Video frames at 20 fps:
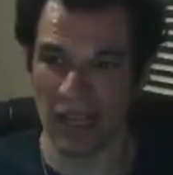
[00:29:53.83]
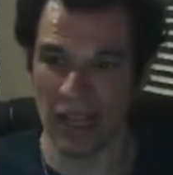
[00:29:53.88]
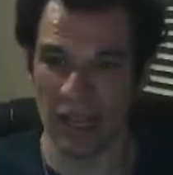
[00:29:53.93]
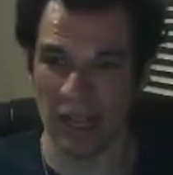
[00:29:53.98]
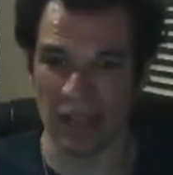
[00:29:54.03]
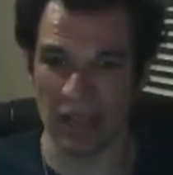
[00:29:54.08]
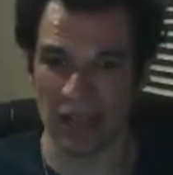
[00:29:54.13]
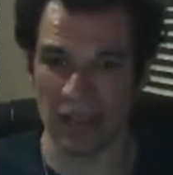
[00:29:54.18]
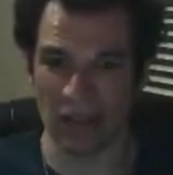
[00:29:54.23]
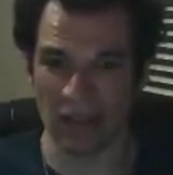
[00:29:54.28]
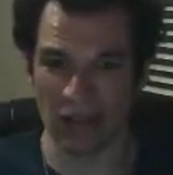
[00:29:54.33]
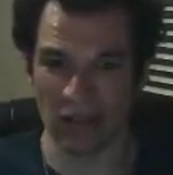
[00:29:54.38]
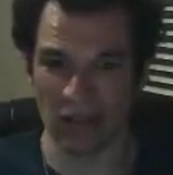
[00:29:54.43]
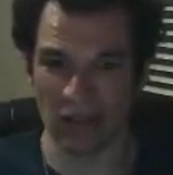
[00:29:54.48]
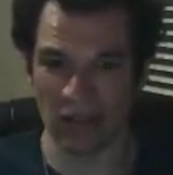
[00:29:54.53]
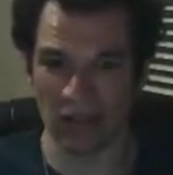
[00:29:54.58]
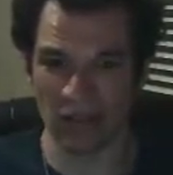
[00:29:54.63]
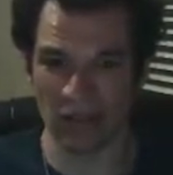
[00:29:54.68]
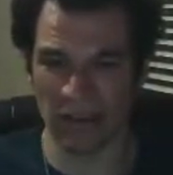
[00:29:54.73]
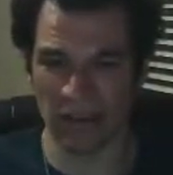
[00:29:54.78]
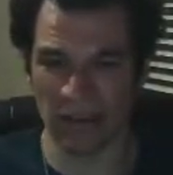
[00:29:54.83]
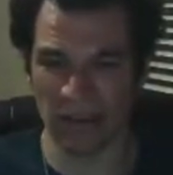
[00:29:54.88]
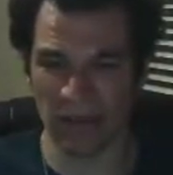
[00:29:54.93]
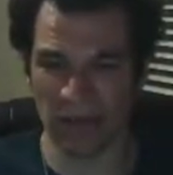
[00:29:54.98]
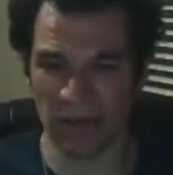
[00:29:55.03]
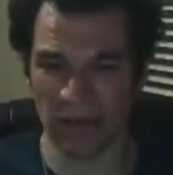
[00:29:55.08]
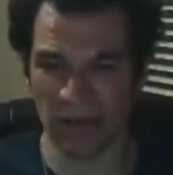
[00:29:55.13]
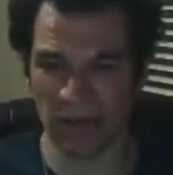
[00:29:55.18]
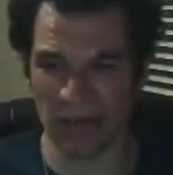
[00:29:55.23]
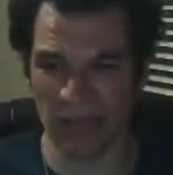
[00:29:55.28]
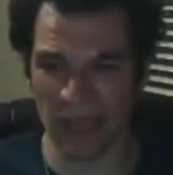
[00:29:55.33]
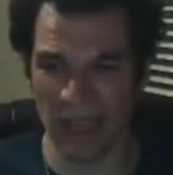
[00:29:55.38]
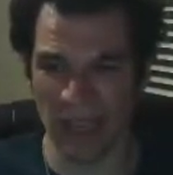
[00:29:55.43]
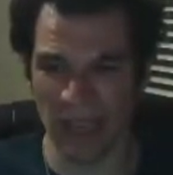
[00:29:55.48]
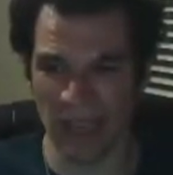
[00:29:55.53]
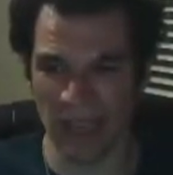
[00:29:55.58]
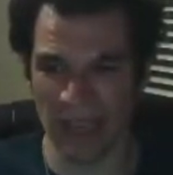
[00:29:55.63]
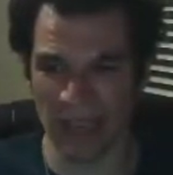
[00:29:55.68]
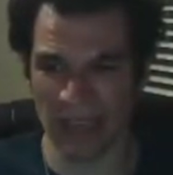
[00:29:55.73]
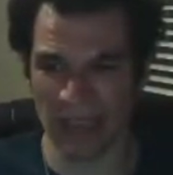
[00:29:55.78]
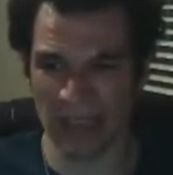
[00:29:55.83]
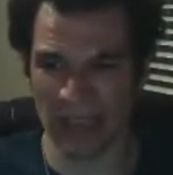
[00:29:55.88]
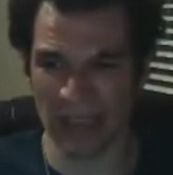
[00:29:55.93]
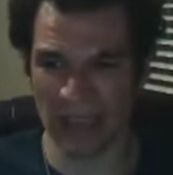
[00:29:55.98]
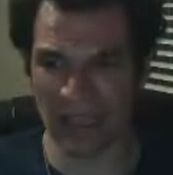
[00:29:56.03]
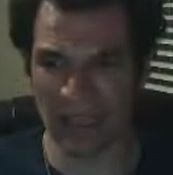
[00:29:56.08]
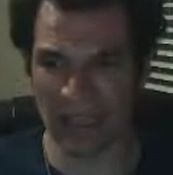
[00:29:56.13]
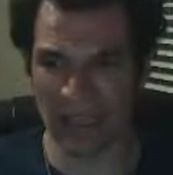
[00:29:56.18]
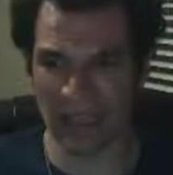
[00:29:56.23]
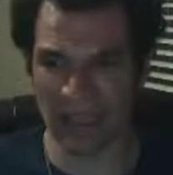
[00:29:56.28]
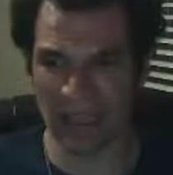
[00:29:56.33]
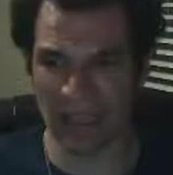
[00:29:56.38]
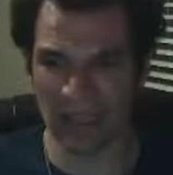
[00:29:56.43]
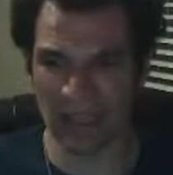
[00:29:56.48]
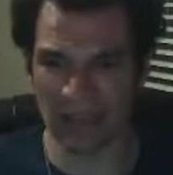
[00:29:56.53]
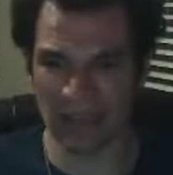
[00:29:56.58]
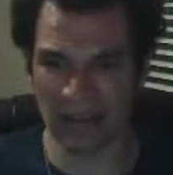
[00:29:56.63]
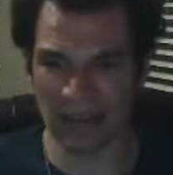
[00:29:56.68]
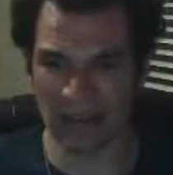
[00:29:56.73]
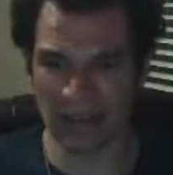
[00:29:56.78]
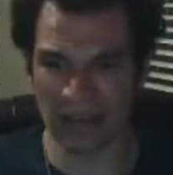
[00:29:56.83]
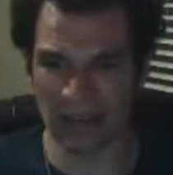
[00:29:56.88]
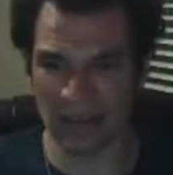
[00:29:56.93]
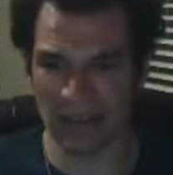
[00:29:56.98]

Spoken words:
And also, I think it's